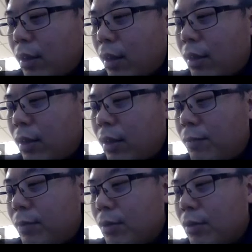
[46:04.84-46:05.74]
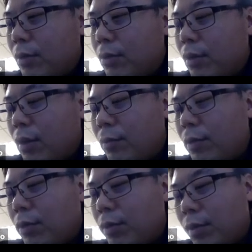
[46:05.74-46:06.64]
And uh, if you do, if
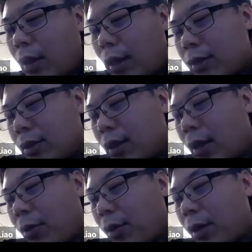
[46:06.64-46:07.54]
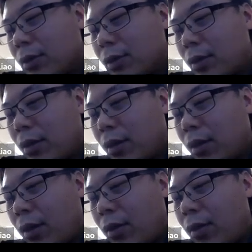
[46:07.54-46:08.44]
you ask that question,
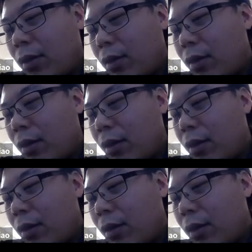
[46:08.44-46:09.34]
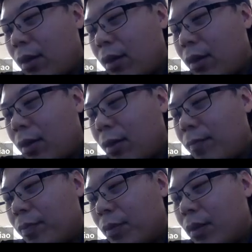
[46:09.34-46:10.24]
then
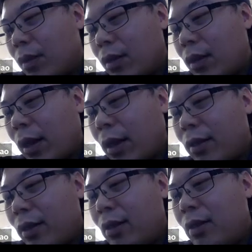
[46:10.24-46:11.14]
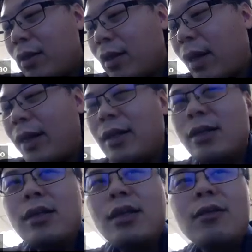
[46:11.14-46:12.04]
um, then I need
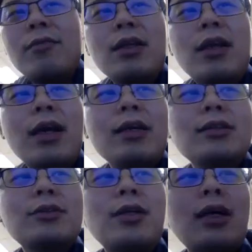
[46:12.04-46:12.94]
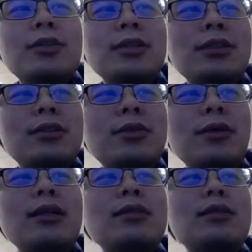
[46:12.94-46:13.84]
higher, even higher structures to
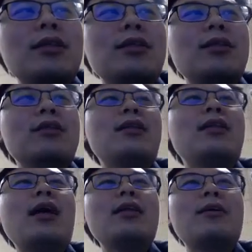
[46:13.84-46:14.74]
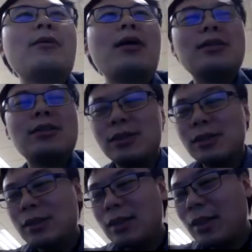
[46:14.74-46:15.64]
answer that
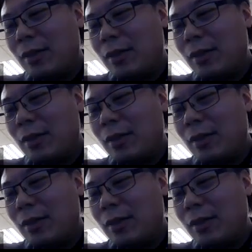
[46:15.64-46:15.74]
questions.